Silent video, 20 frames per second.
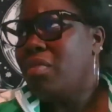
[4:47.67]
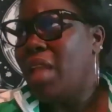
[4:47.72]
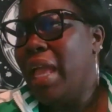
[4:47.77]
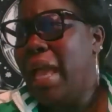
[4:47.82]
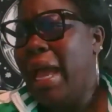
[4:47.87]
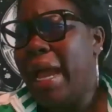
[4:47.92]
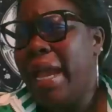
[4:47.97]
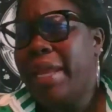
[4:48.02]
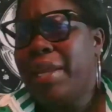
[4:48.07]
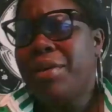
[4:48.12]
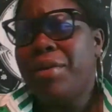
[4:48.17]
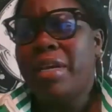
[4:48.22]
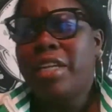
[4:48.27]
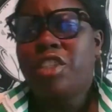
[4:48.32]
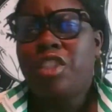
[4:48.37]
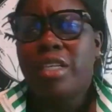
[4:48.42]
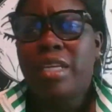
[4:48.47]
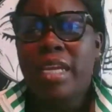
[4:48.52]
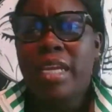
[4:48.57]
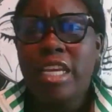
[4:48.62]
higher
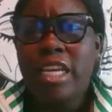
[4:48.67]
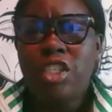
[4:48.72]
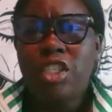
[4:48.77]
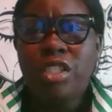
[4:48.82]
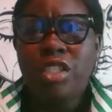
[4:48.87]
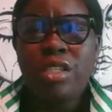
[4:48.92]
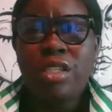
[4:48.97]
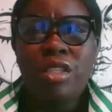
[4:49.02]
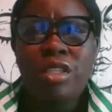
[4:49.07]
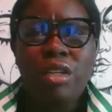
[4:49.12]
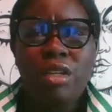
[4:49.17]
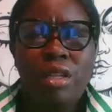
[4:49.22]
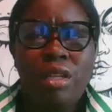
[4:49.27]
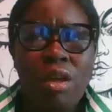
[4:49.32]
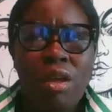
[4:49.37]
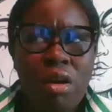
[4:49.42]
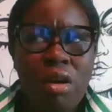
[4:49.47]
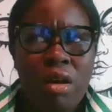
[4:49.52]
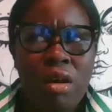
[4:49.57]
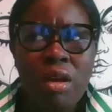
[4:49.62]
education, the
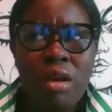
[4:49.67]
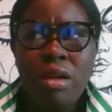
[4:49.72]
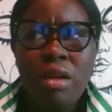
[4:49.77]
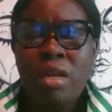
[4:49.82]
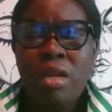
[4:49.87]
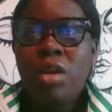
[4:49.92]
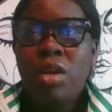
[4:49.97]
law,